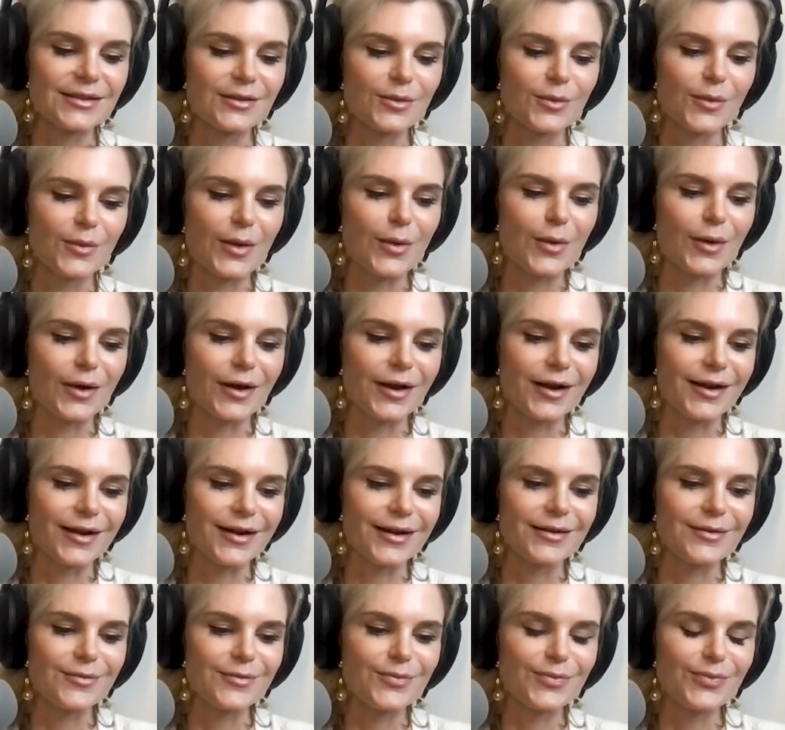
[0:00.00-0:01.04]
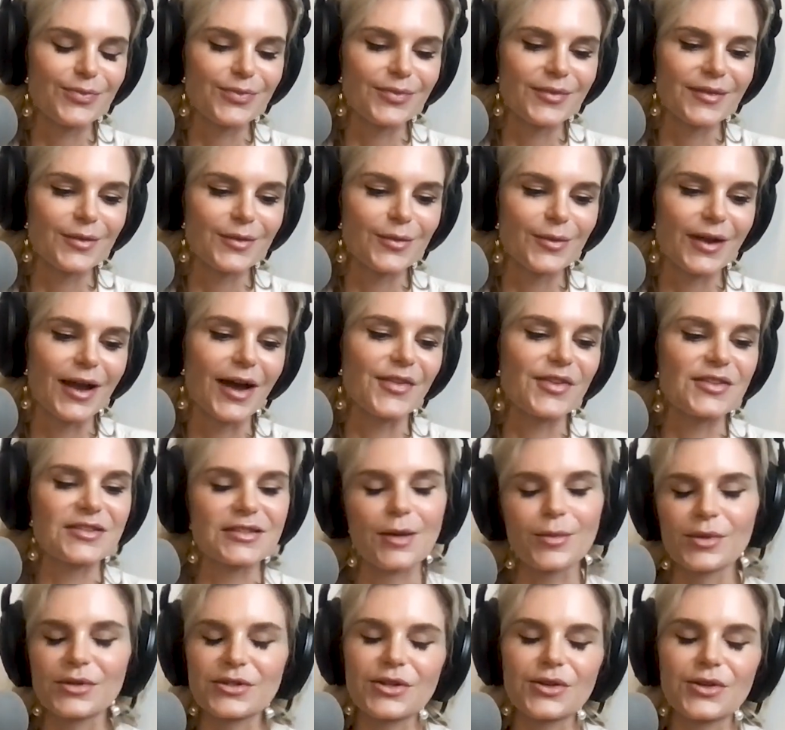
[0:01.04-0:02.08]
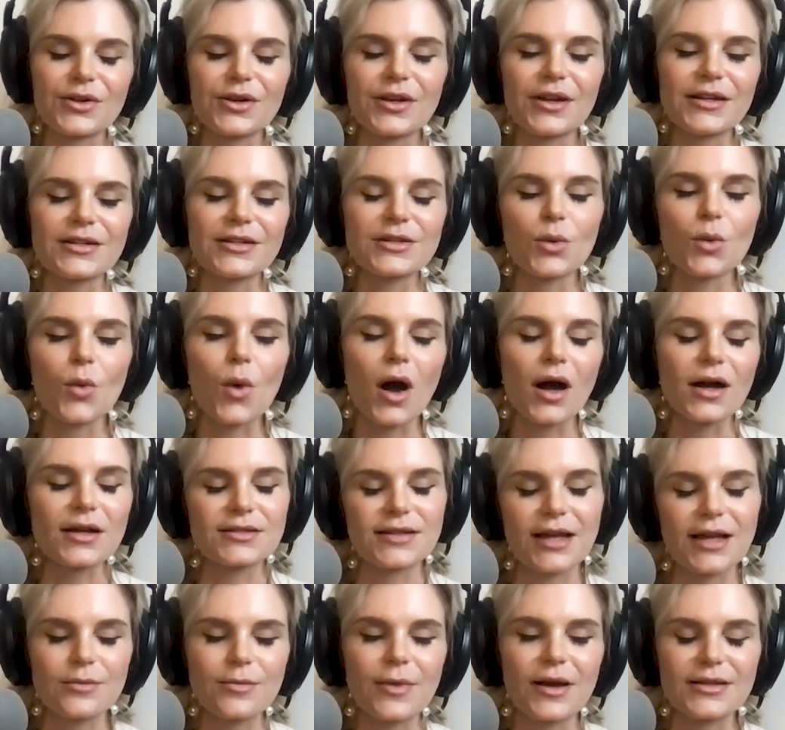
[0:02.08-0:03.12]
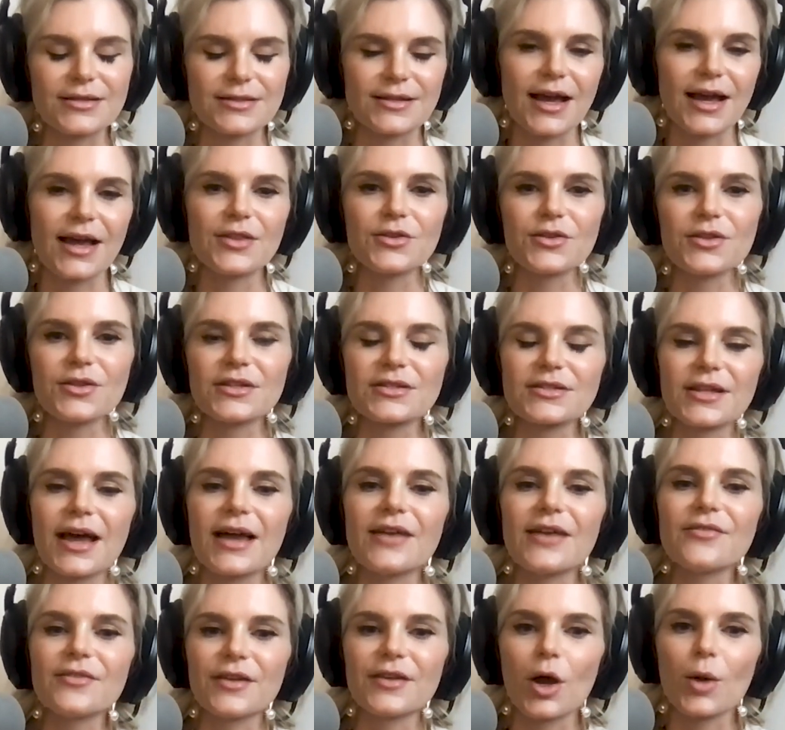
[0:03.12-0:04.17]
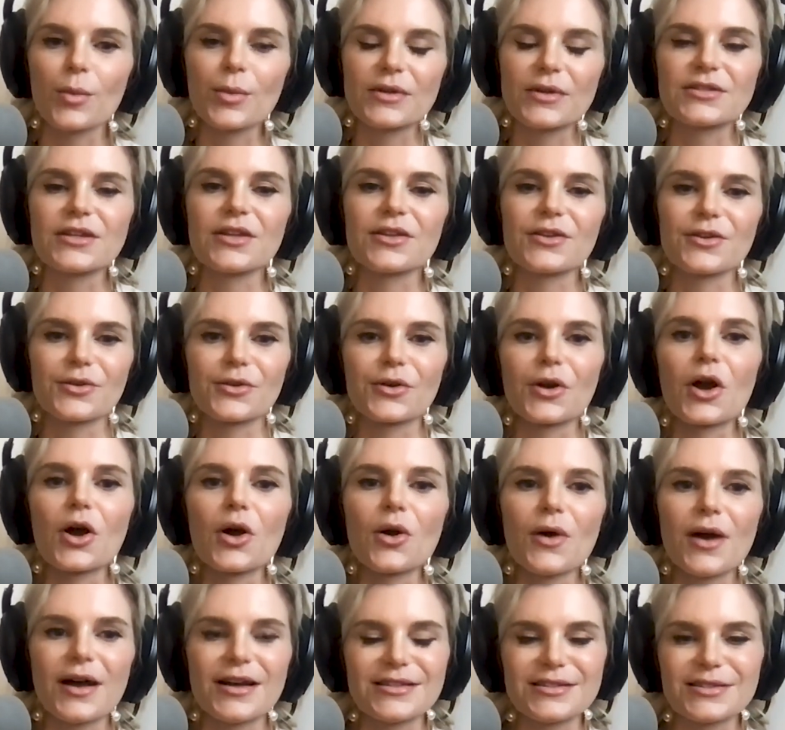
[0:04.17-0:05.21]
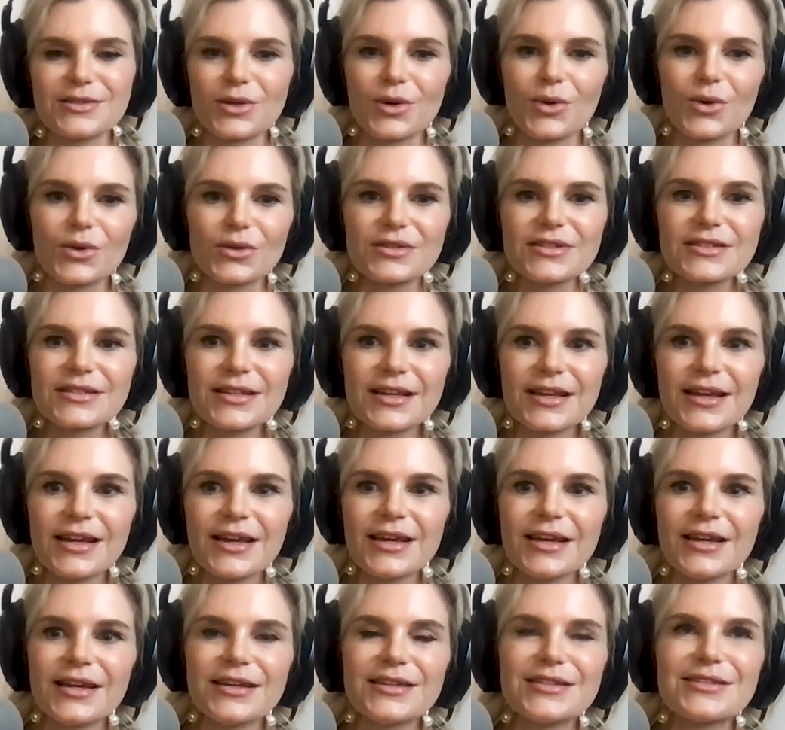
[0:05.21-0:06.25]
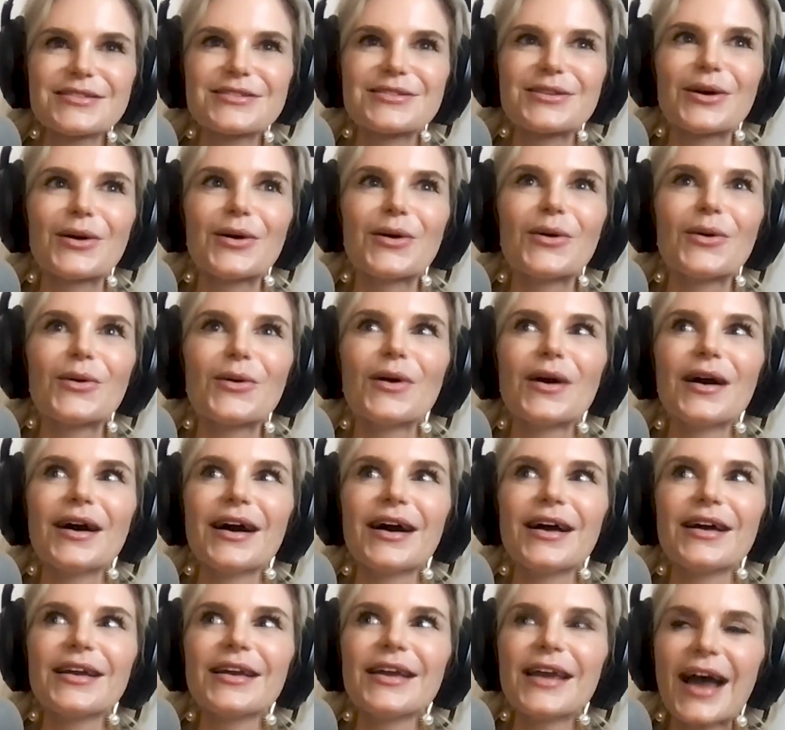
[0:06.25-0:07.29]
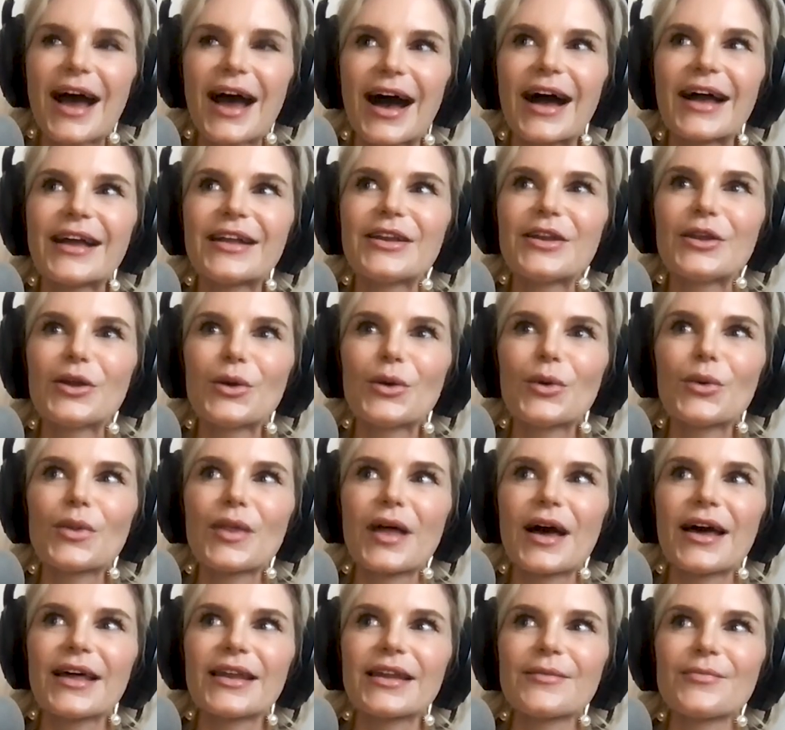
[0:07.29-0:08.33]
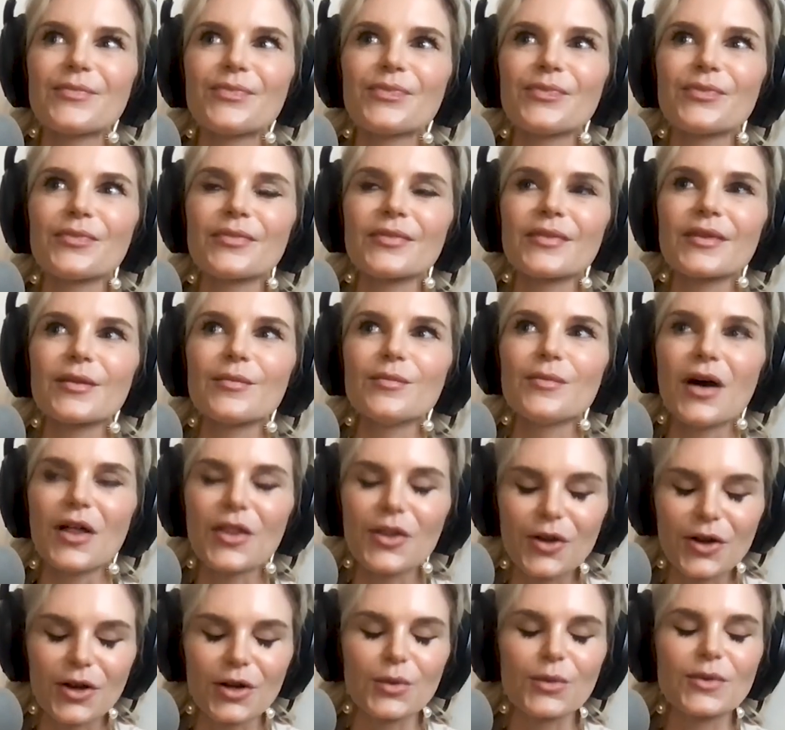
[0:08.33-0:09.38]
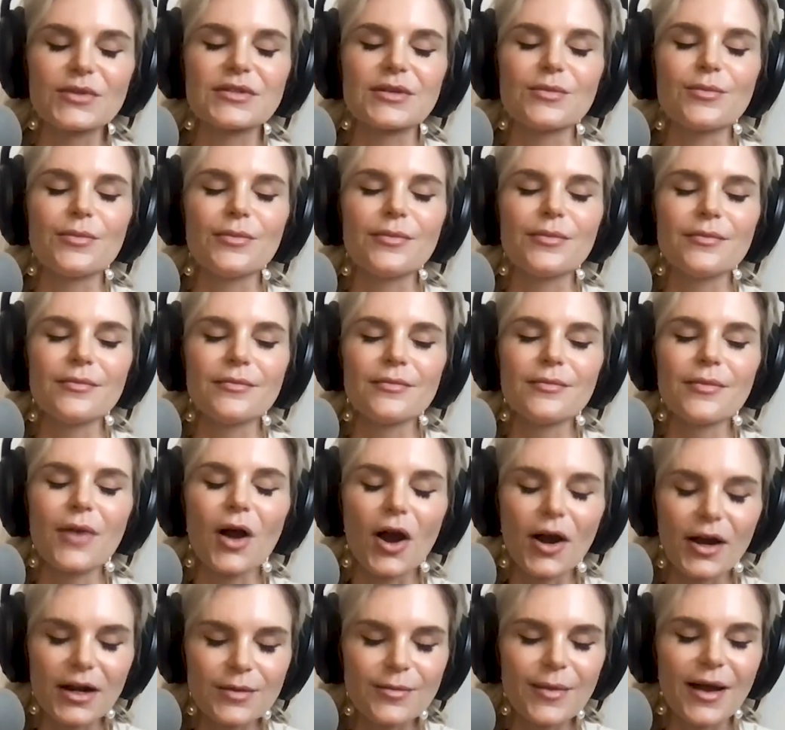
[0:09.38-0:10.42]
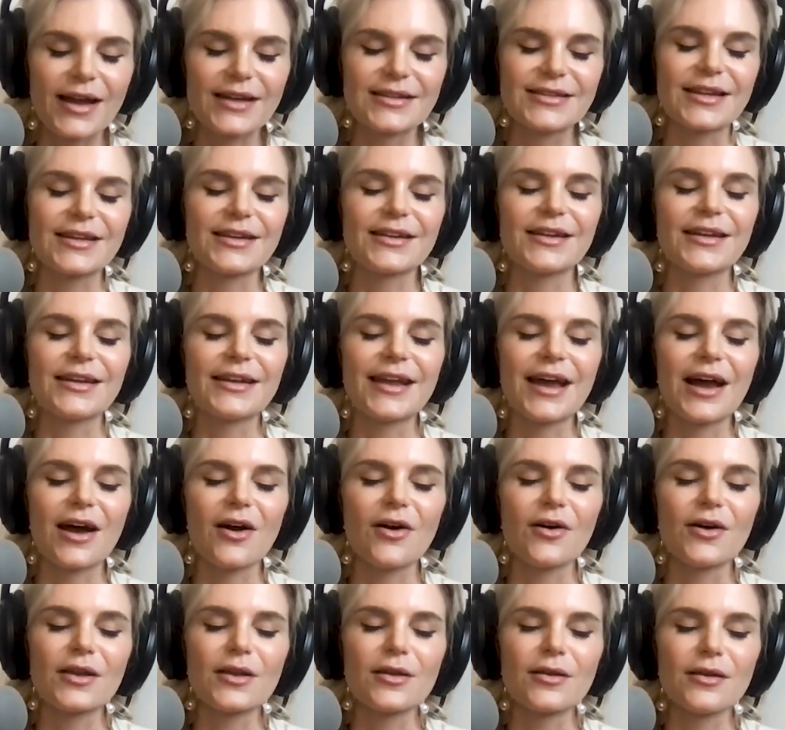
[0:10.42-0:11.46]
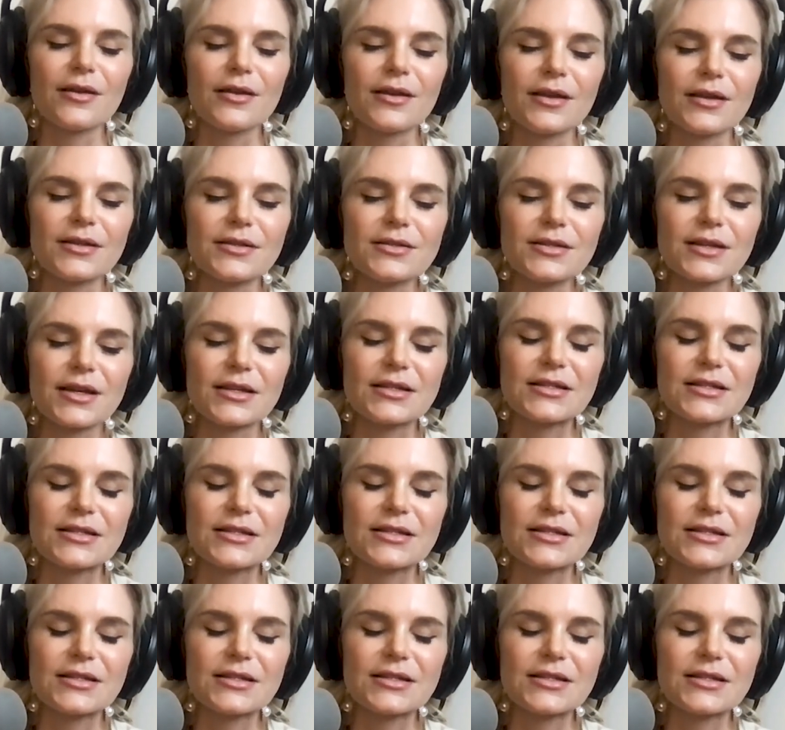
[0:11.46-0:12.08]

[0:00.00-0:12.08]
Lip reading: we got this opportunity to walk side by side through this life and help each other grow as souls. So yeah, I knew that motherhood was a part of my identity now, and